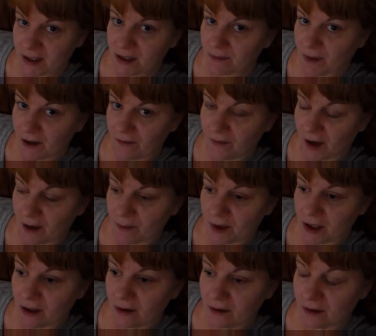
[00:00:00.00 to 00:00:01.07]
rest of my
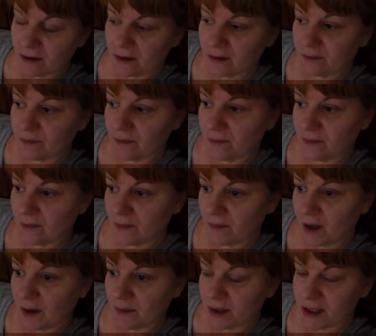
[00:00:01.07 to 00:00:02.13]
family,
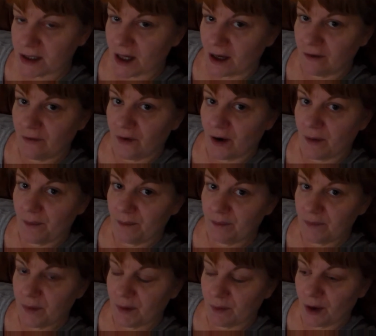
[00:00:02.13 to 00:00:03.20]
aside from
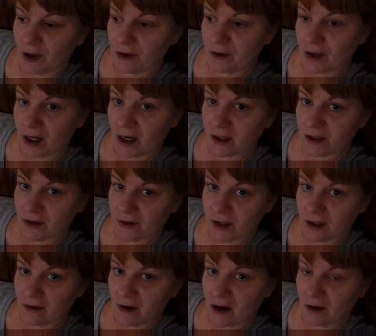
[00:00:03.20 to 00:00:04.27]
the brother that I do
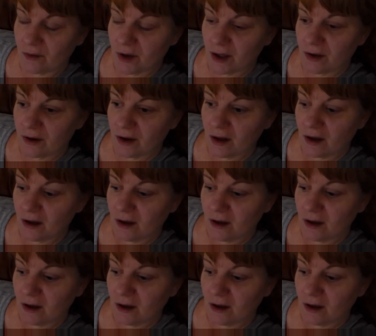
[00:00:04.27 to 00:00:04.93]
get along with,